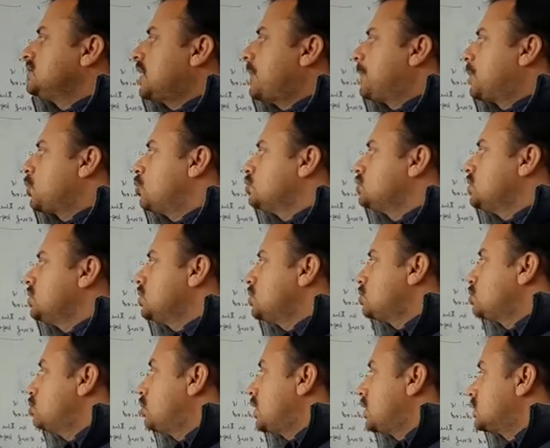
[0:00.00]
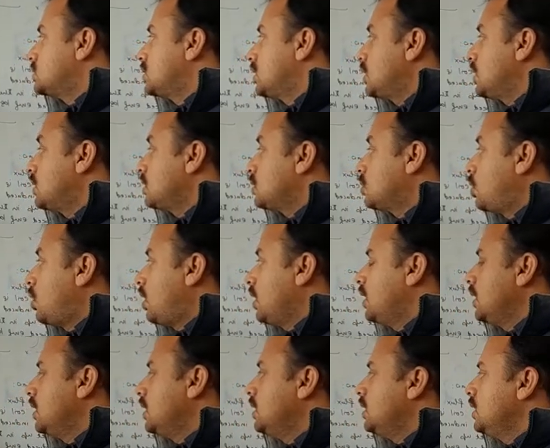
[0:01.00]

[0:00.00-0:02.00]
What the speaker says: approaching toward the coil,